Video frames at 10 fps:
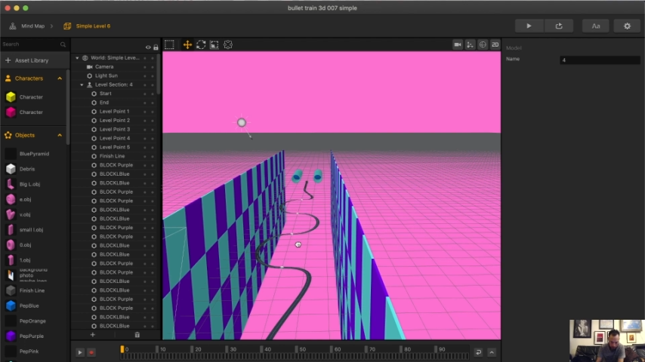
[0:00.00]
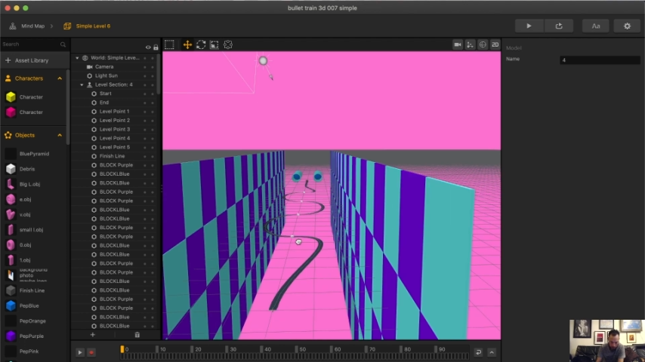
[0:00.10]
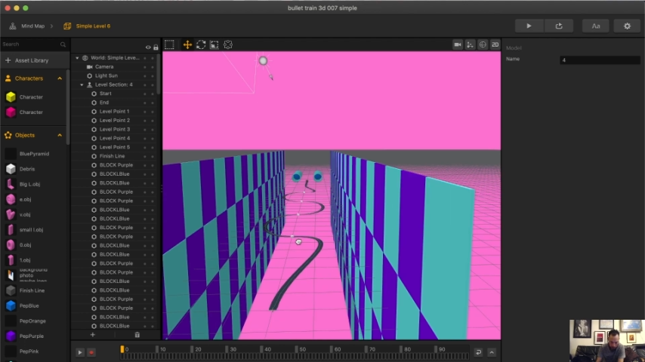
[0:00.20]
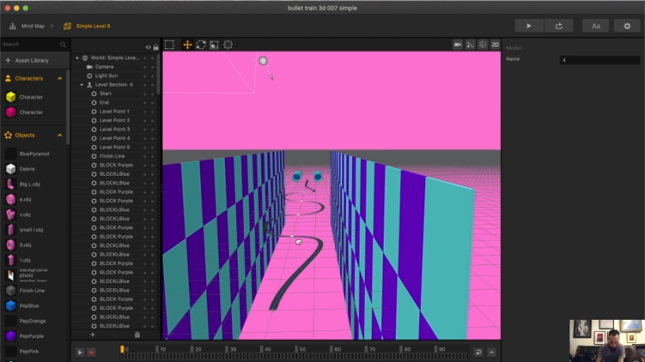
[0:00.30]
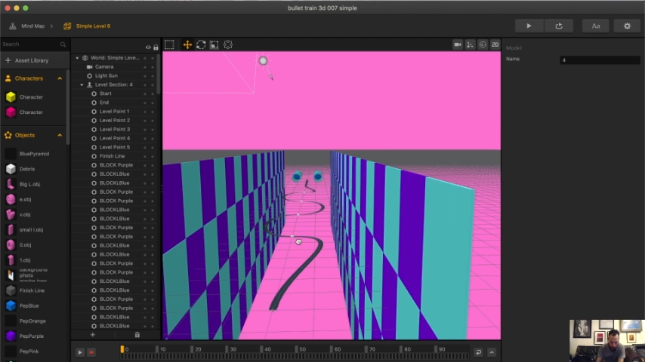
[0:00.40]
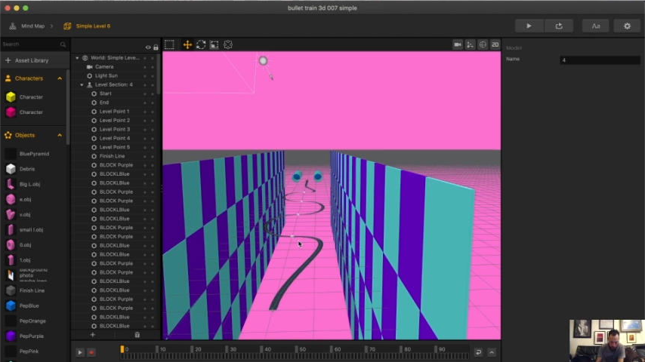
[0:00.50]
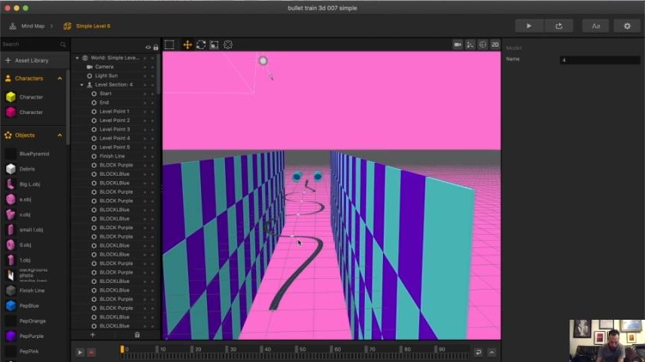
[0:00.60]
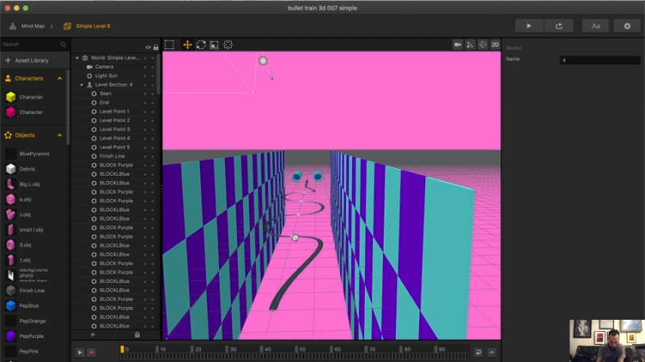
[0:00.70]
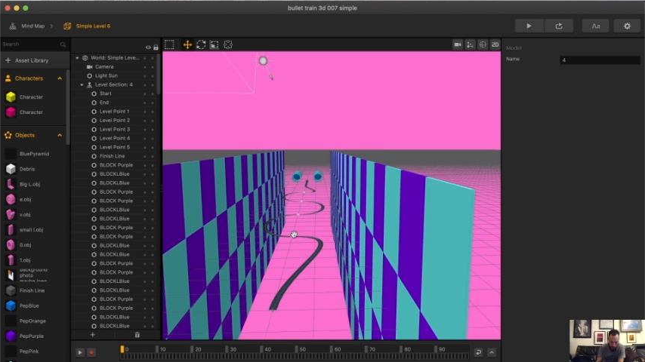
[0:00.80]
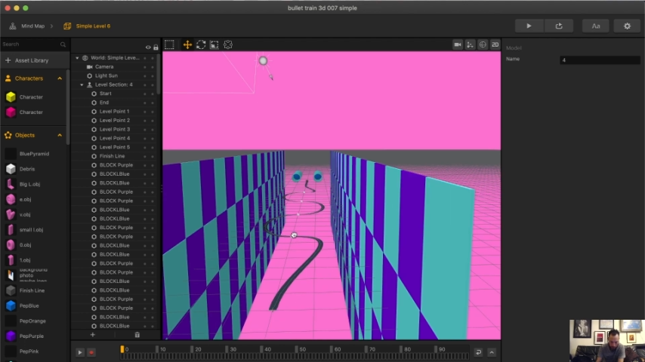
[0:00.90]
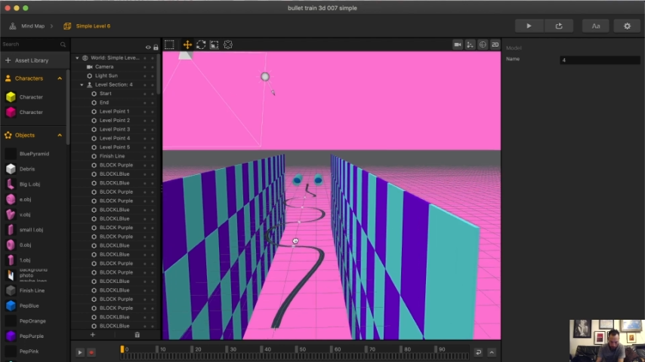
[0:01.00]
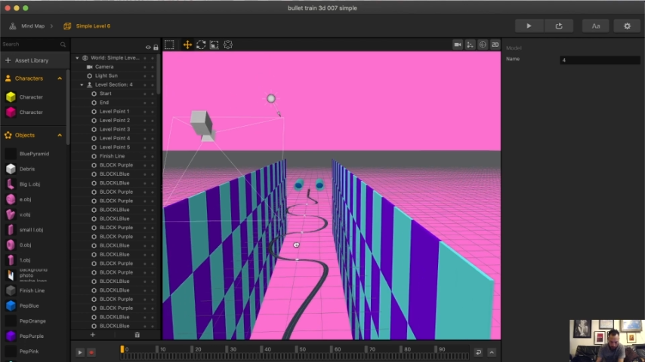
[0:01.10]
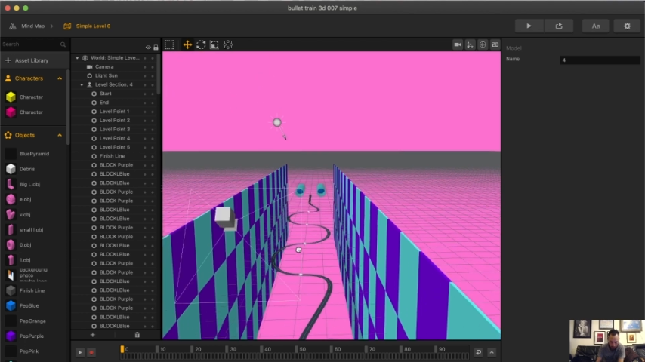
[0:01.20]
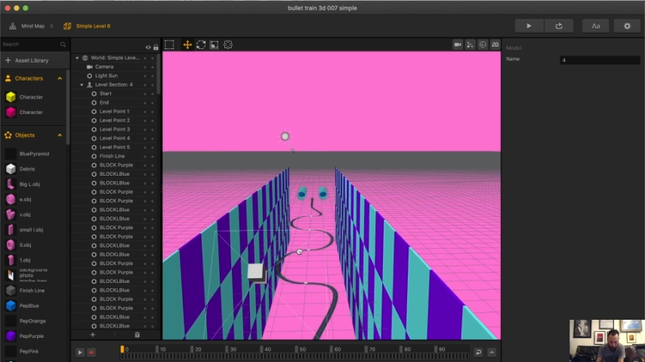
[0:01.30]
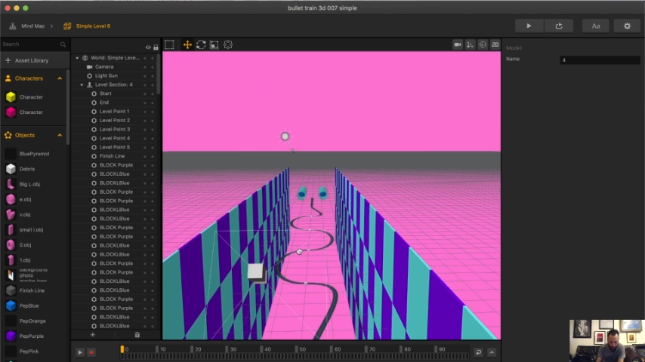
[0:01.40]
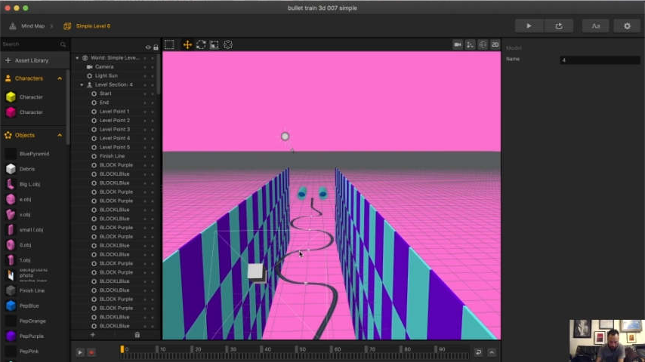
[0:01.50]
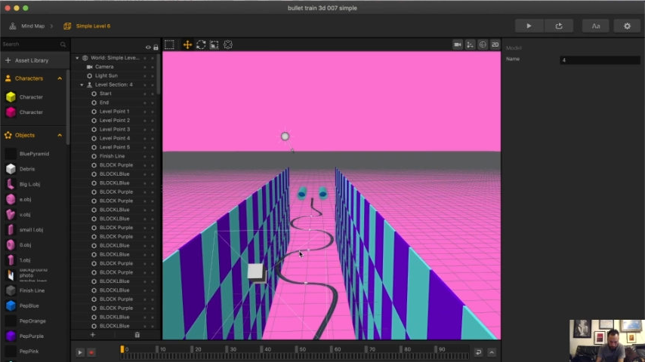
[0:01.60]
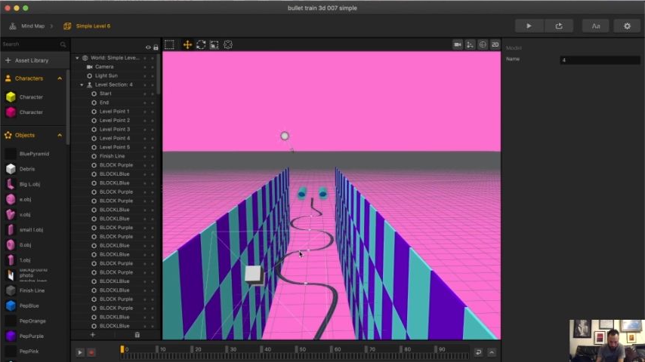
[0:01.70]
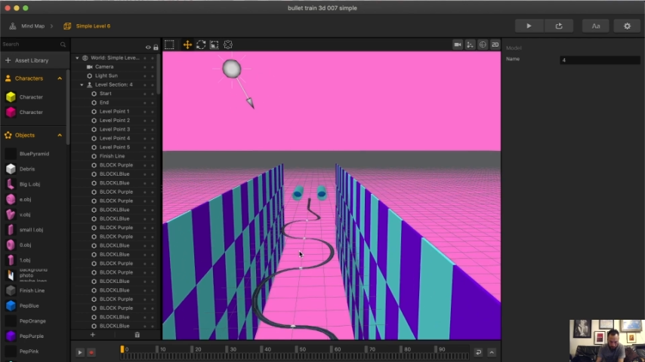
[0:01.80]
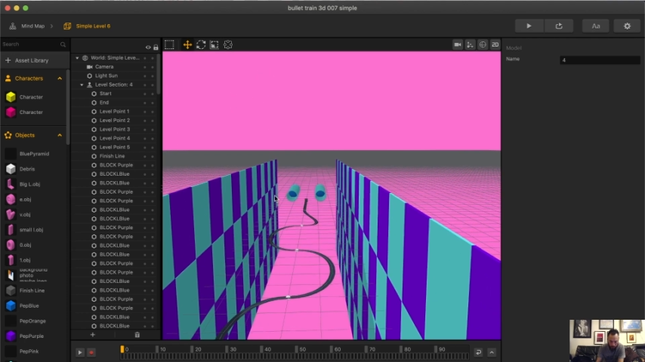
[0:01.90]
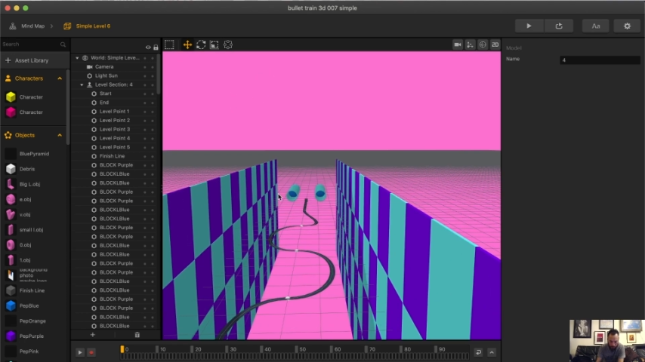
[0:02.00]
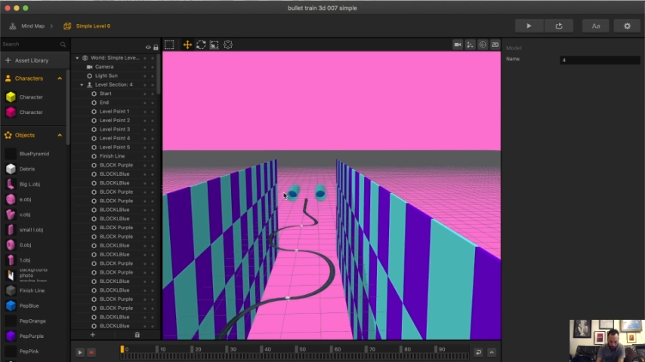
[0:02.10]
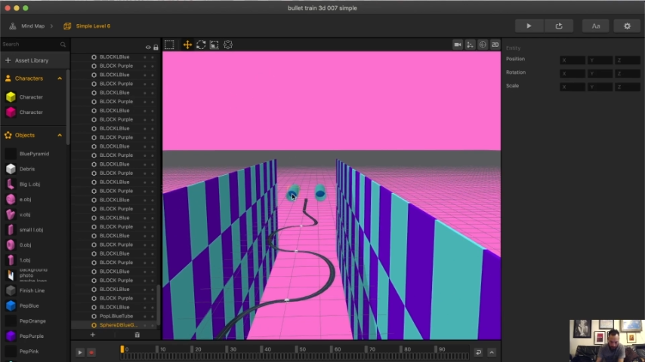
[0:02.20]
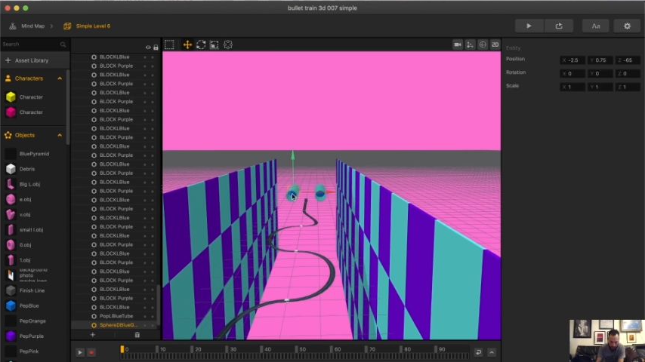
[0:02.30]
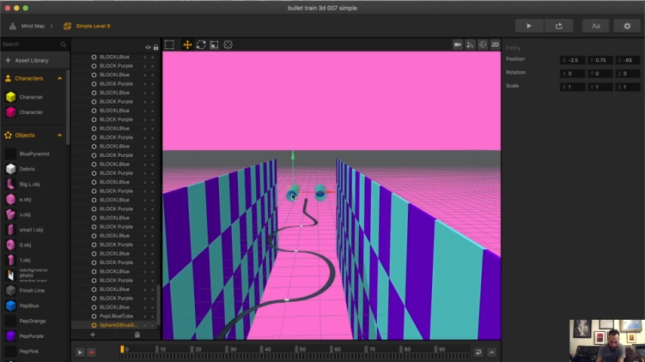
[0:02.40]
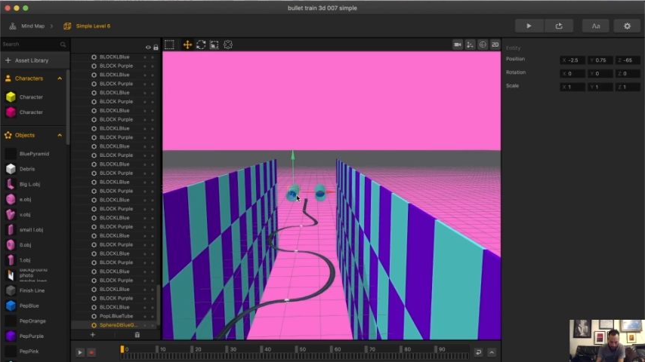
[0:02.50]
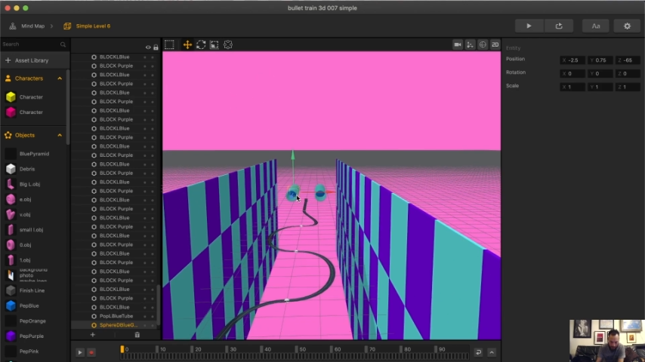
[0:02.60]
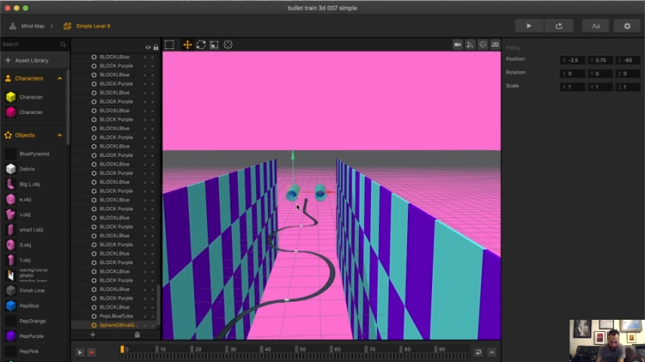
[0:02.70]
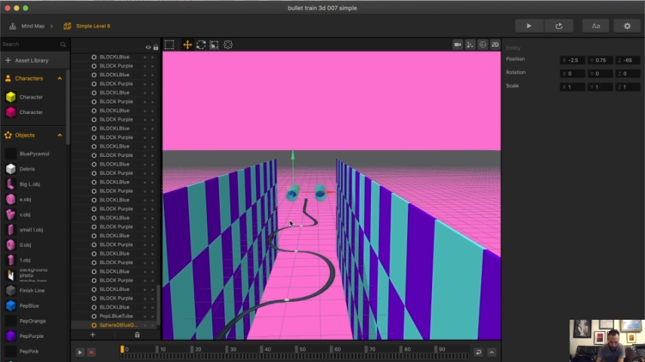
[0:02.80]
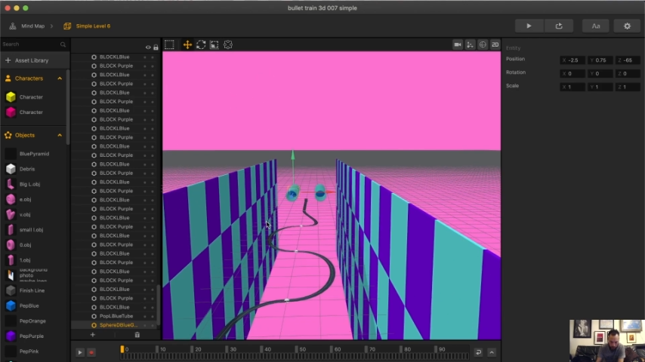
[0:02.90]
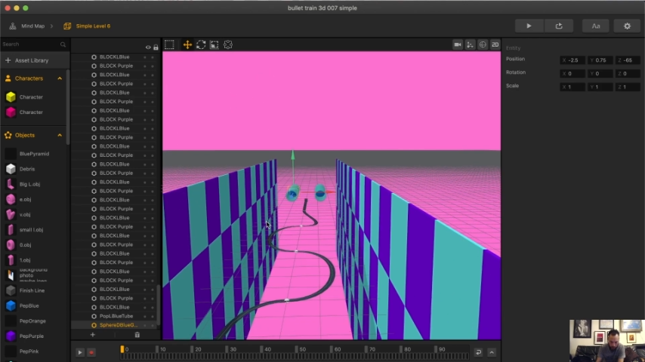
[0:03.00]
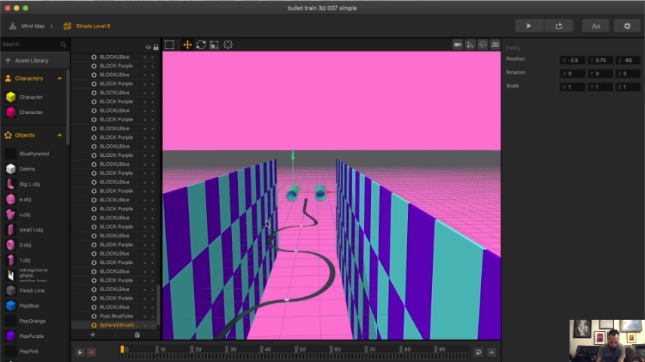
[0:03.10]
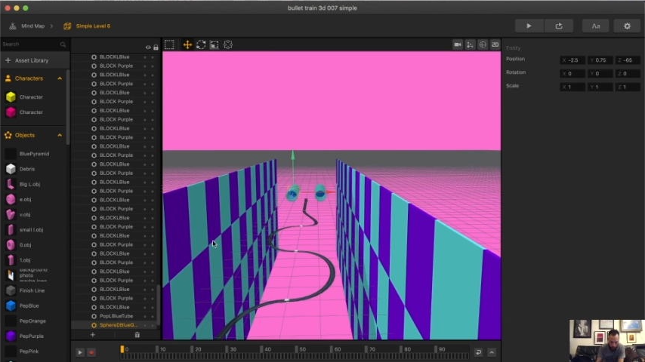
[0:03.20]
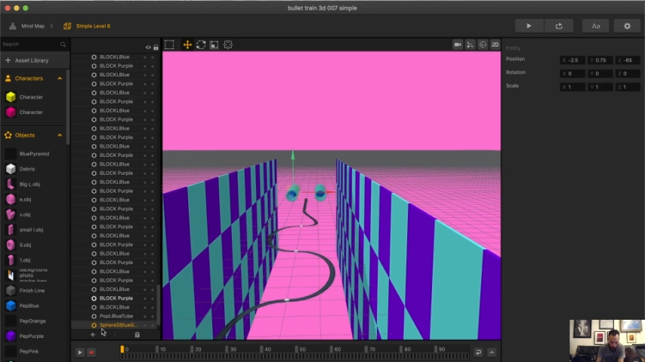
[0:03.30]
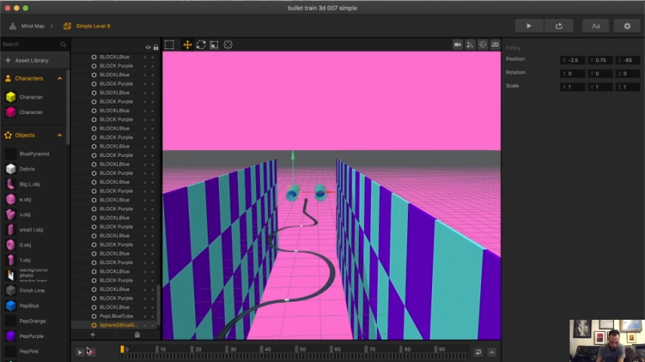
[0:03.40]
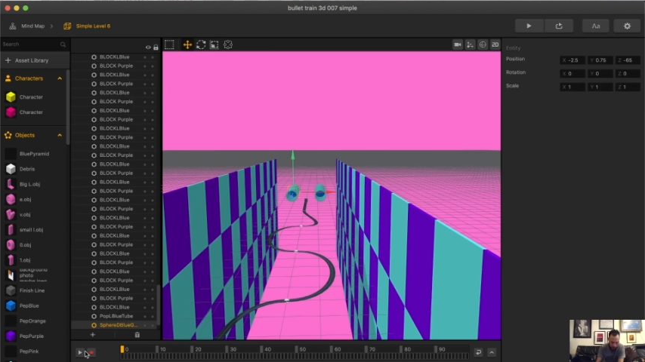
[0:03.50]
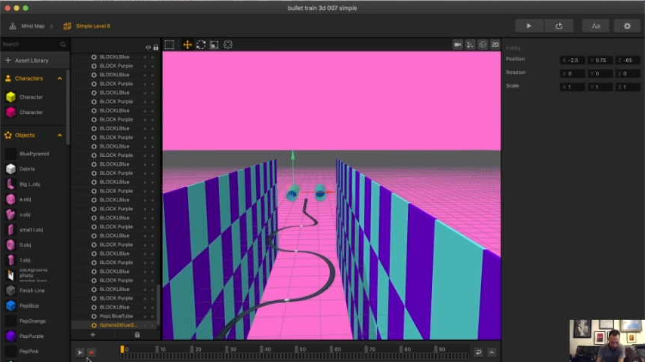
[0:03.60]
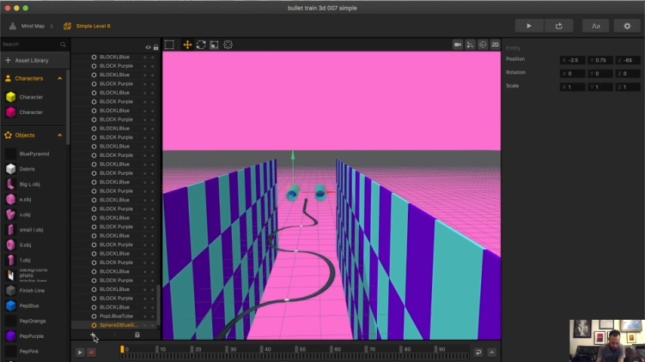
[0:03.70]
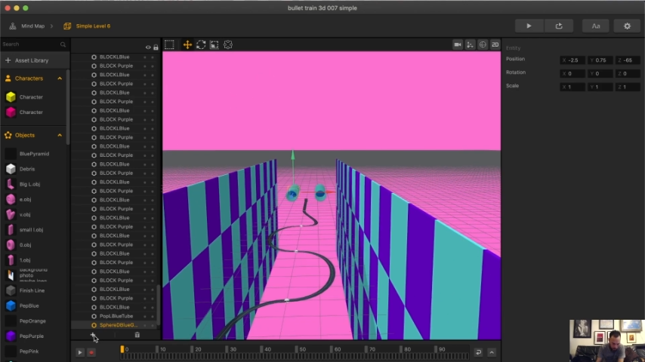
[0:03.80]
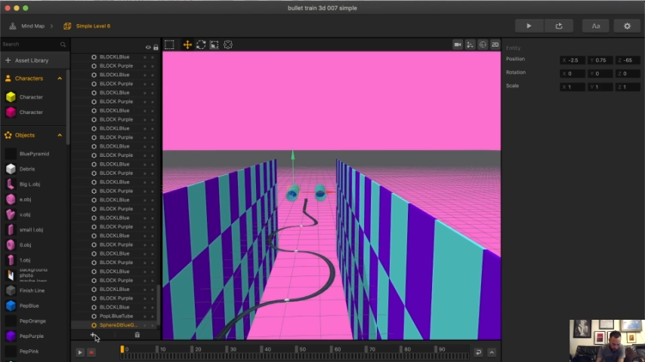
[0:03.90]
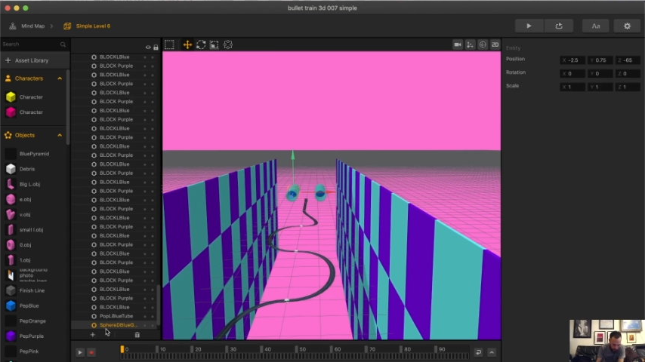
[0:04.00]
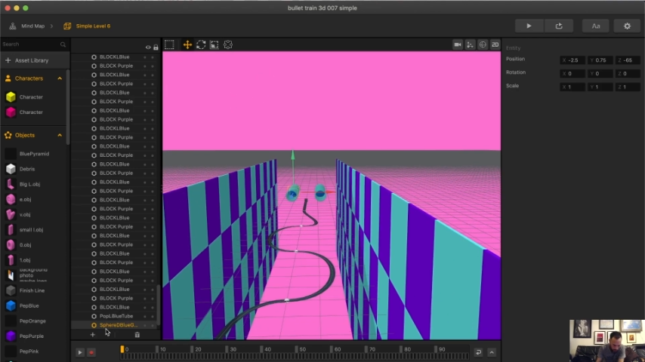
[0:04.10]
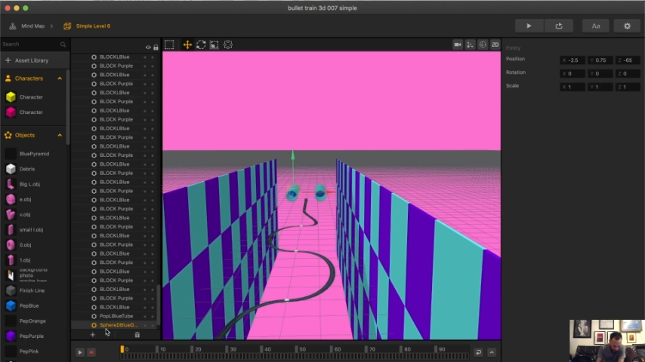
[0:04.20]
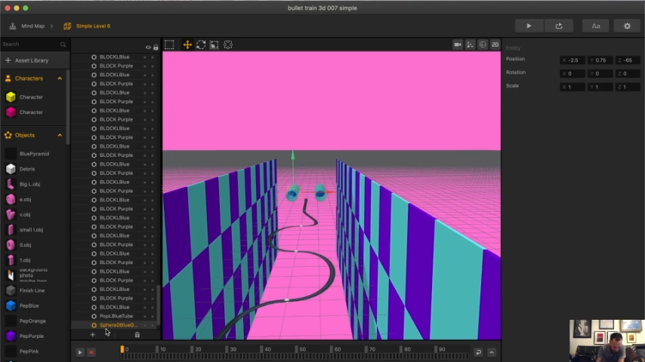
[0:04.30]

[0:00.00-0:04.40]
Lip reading: Nobody's mouth can be seen.